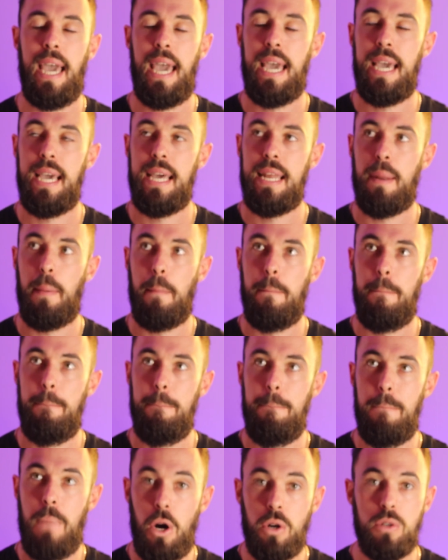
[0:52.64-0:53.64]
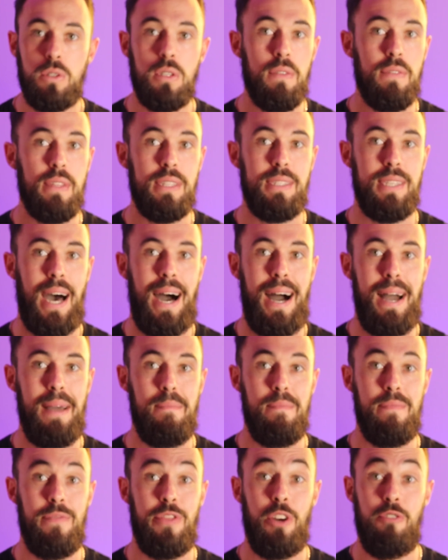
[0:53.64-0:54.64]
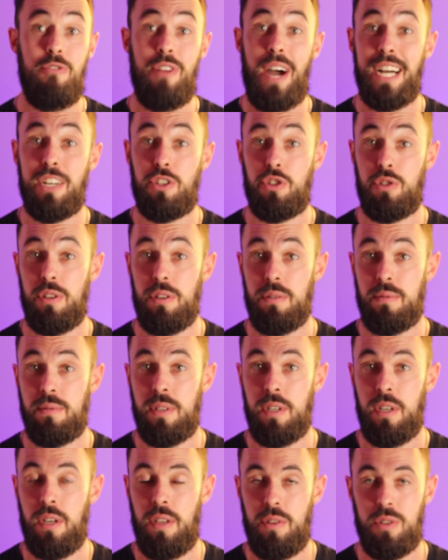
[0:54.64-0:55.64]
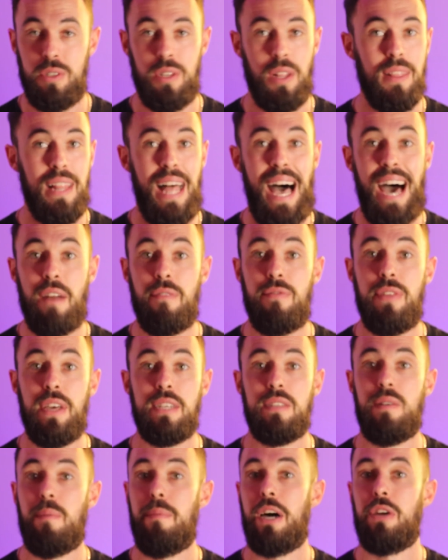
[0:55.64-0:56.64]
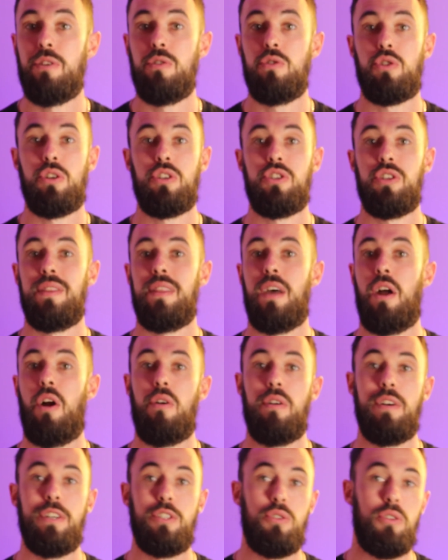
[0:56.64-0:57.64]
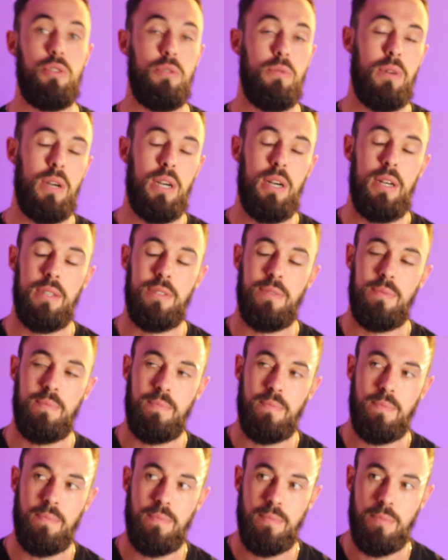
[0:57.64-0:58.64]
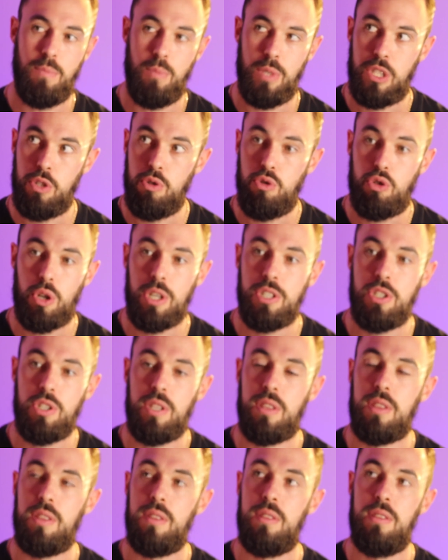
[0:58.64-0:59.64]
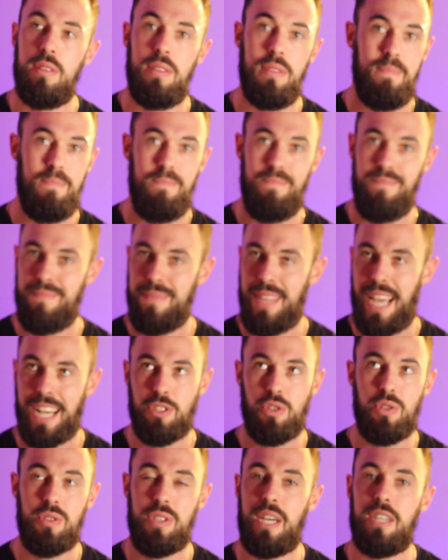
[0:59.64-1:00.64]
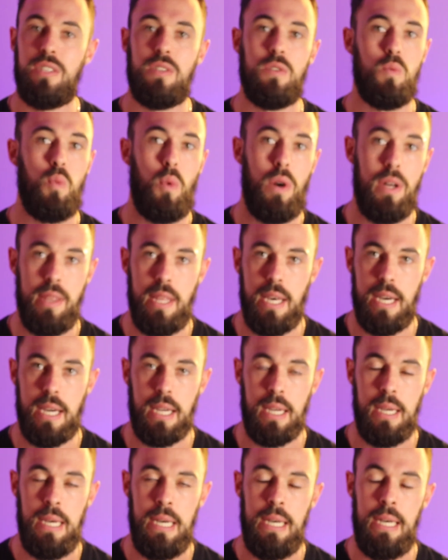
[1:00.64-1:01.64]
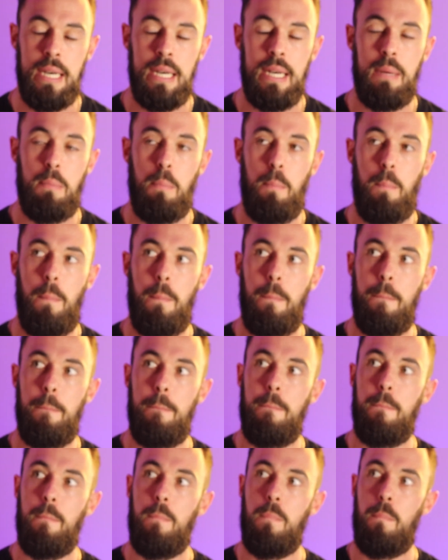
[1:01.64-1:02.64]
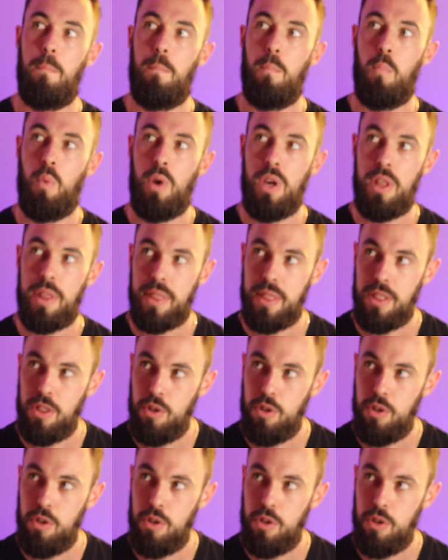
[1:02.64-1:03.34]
And most of the time, they're not true. There's a lot of things about nutrition that are not true. With nutrition, exercise is one thing. With